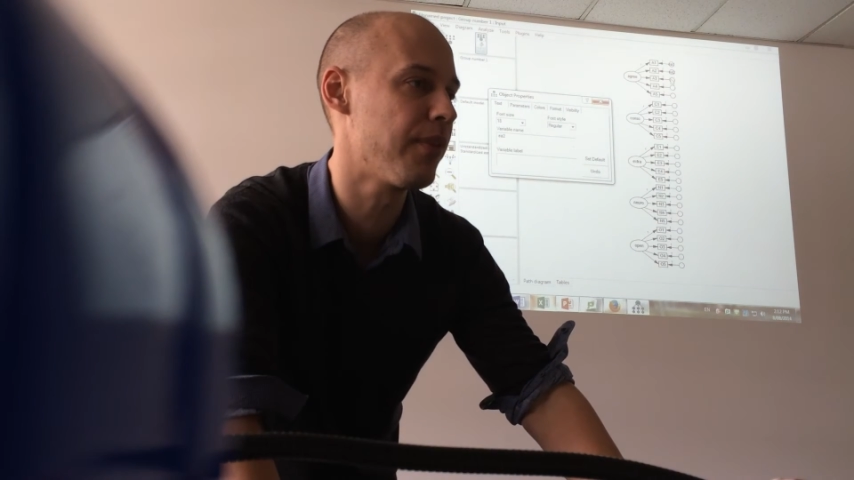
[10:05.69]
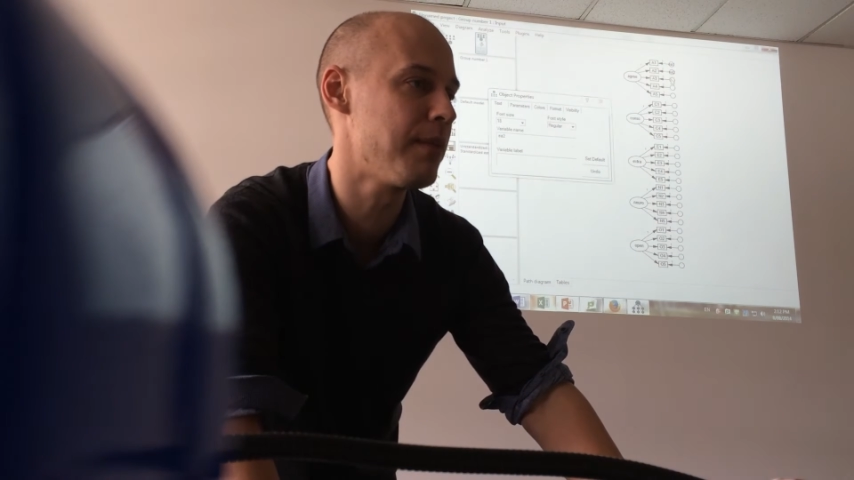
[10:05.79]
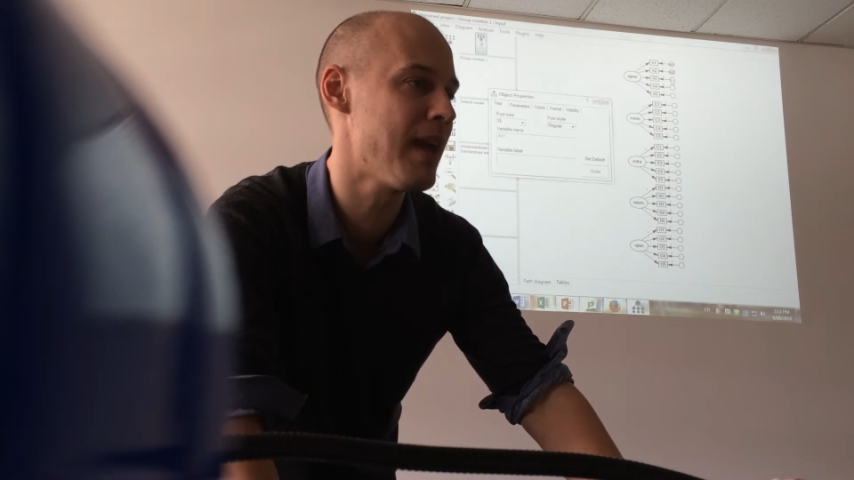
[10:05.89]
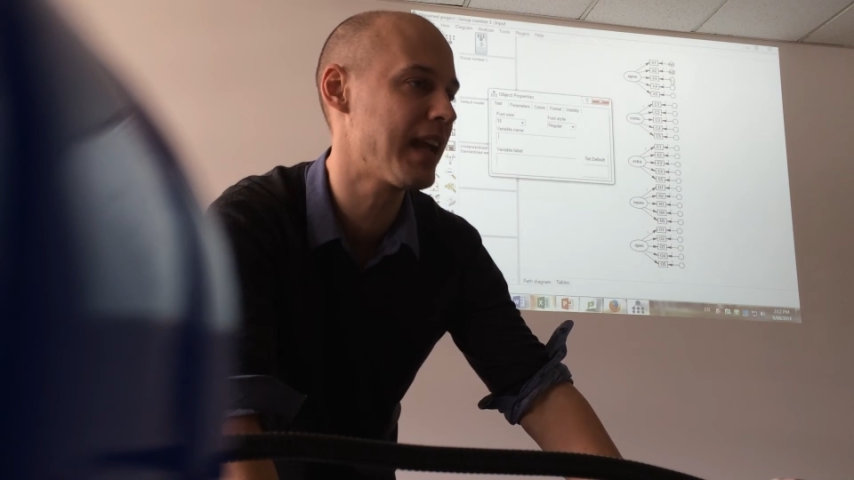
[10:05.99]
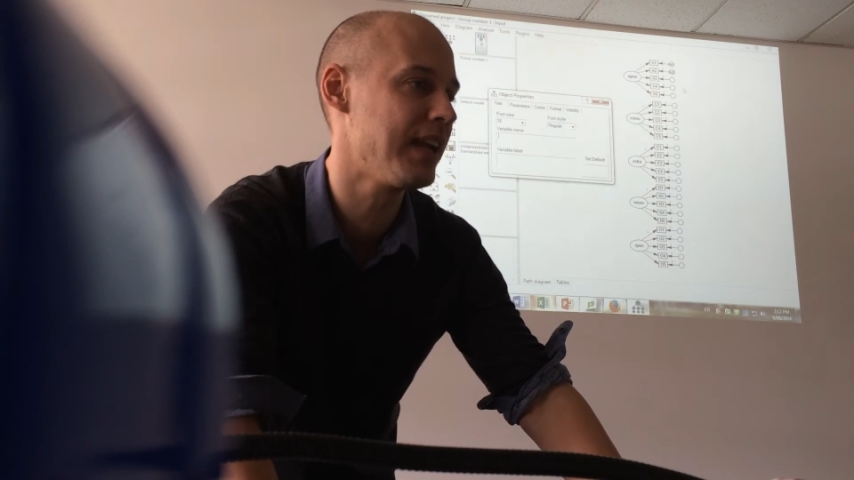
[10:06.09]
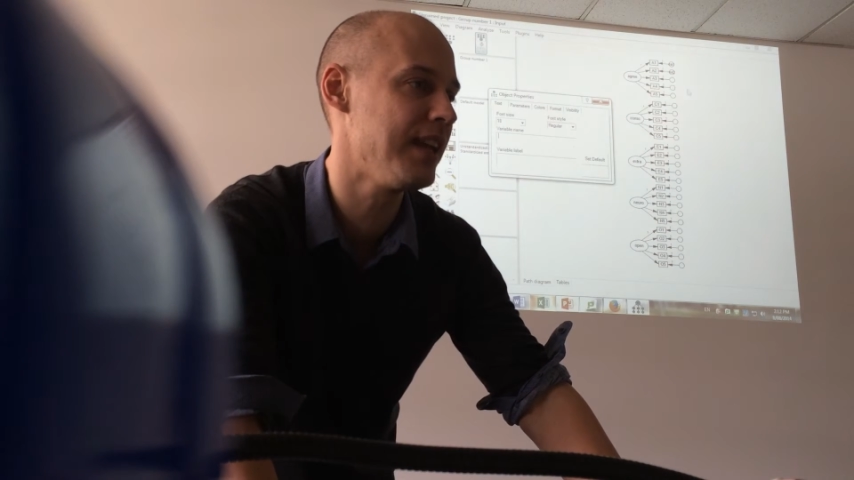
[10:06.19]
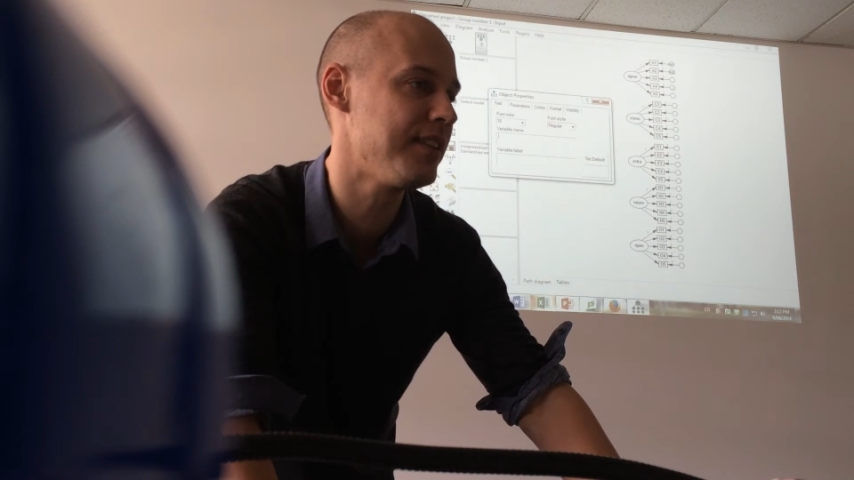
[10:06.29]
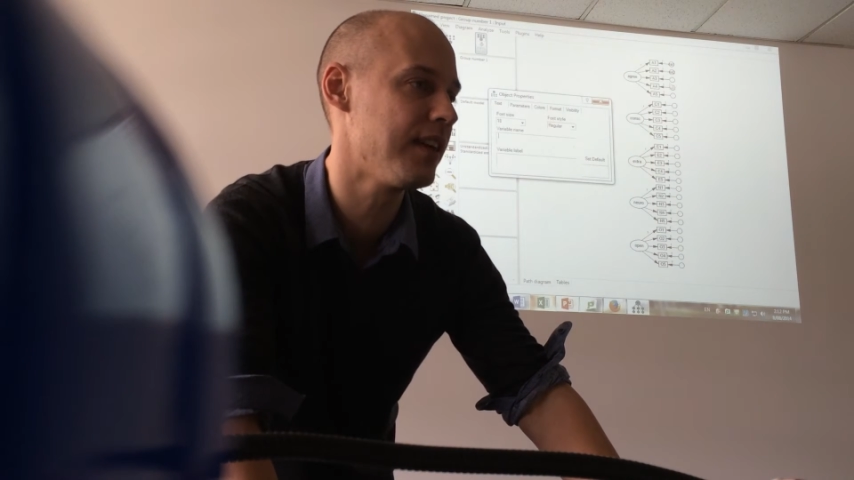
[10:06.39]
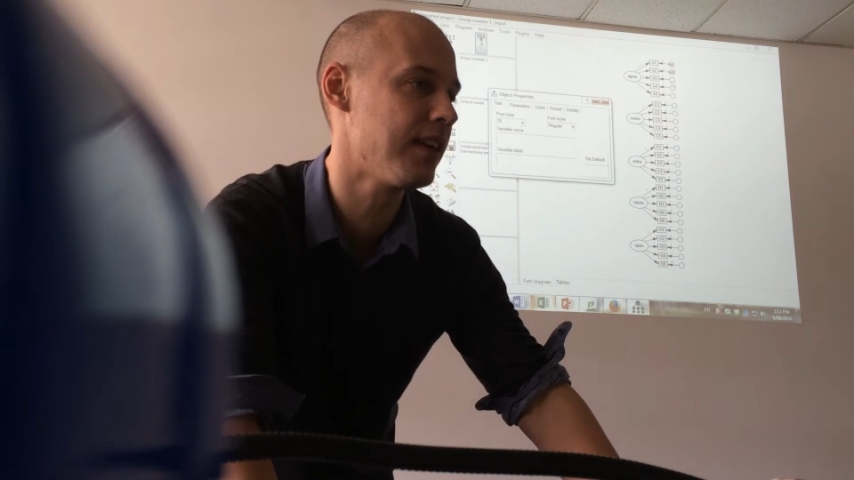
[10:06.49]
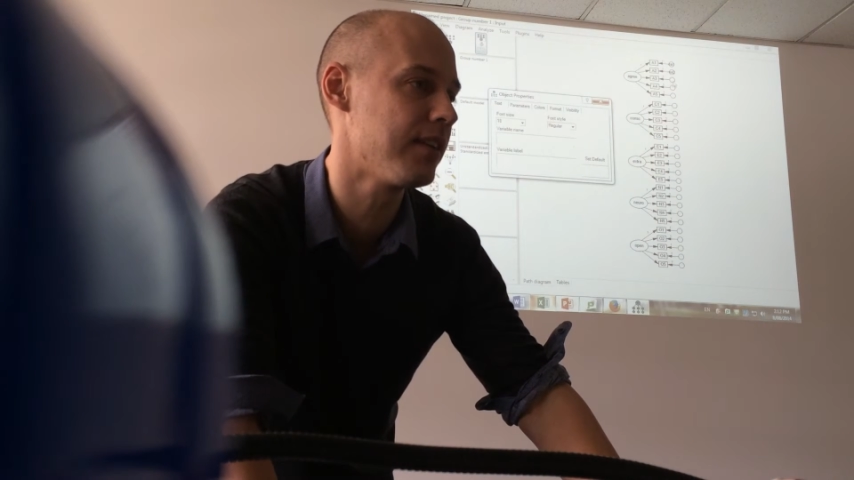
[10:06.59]
then make it
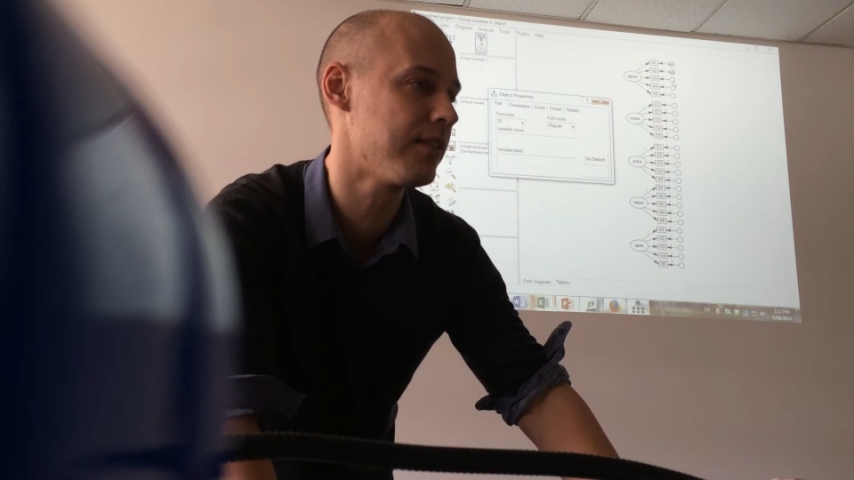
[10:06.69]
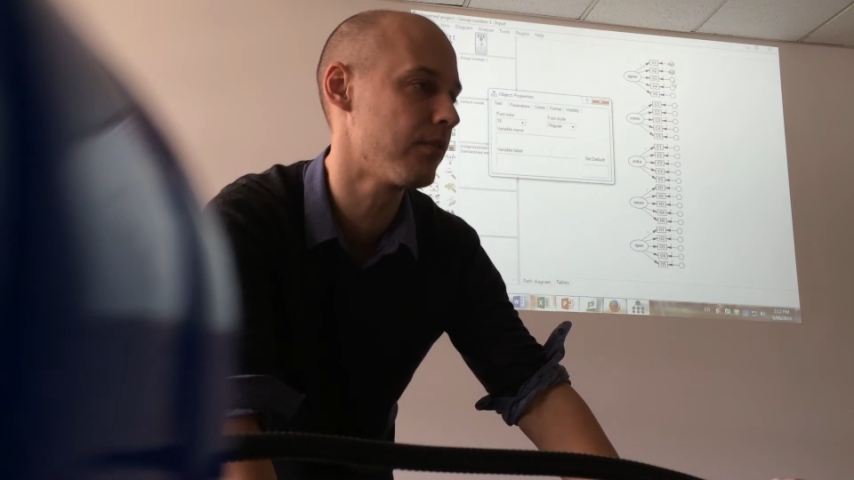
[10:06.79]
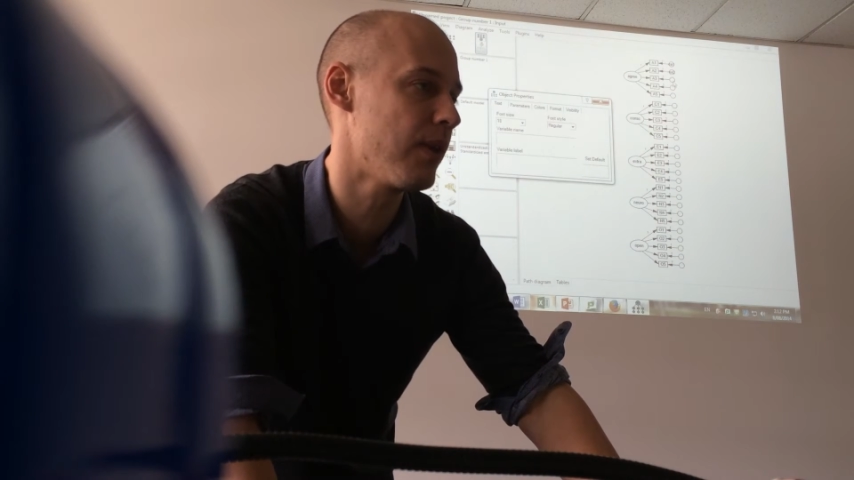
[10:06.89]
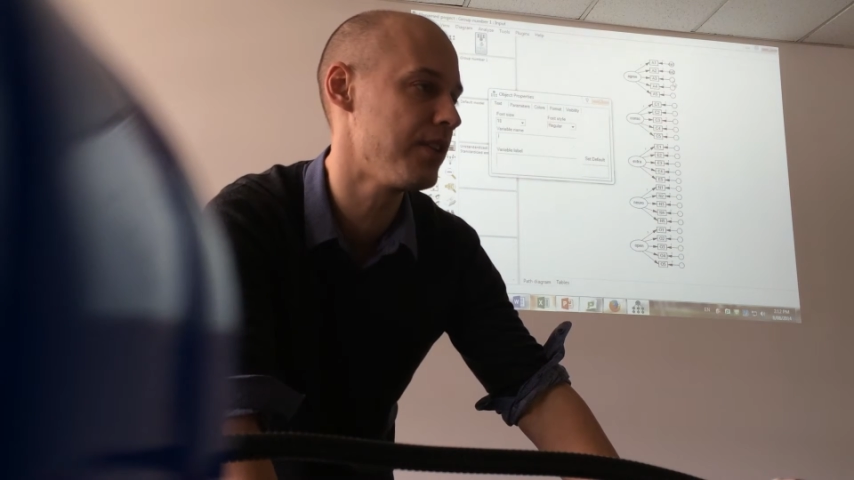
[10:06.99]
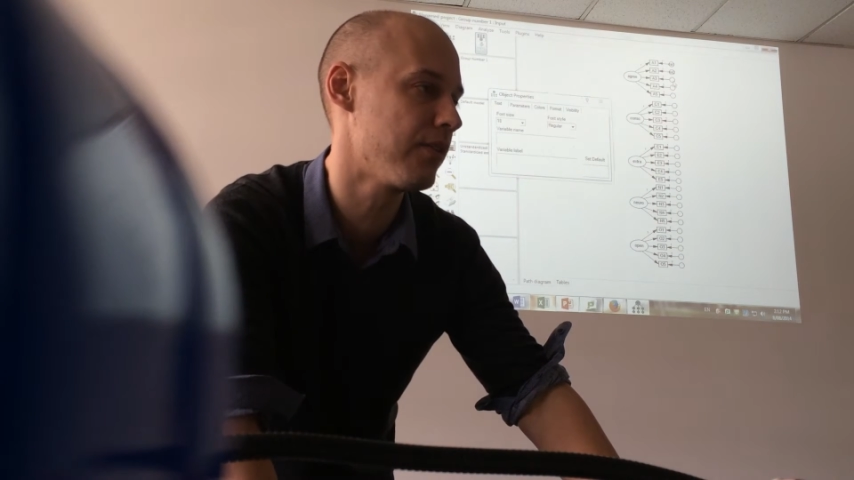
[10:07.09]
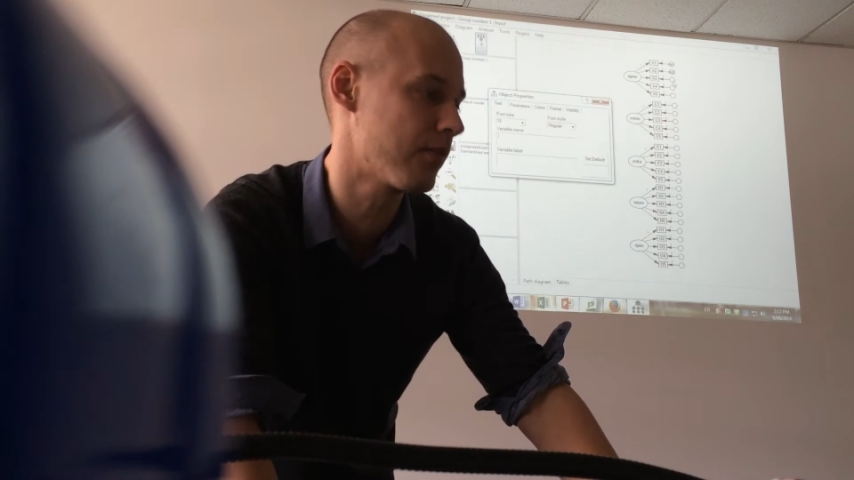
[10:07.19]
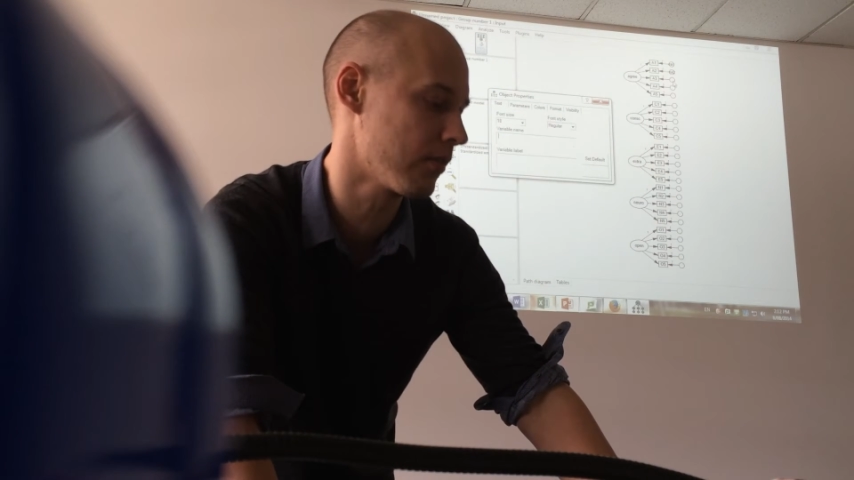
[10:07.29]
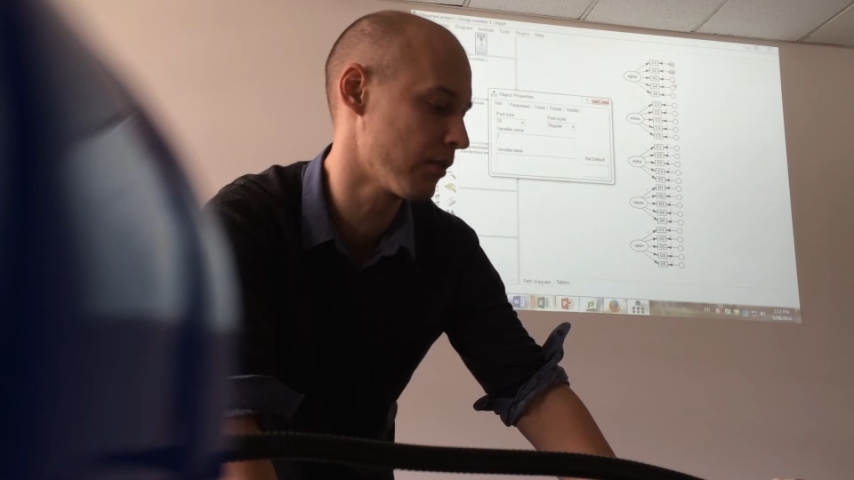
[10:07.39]
easier when you're